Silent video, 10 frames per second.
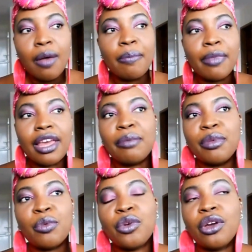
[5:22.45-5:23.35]

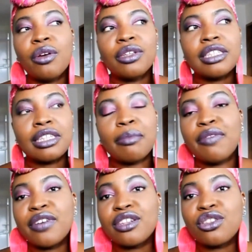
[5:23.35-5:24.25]
Maybe some
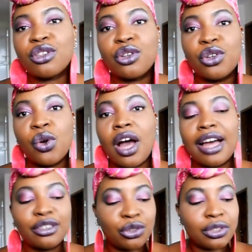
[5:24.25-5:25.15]
of us know
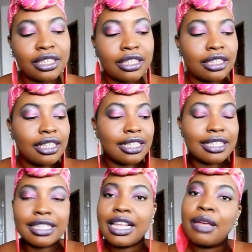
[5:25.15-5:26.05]
how to do the
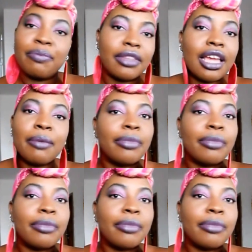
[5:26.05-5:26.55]
same thing,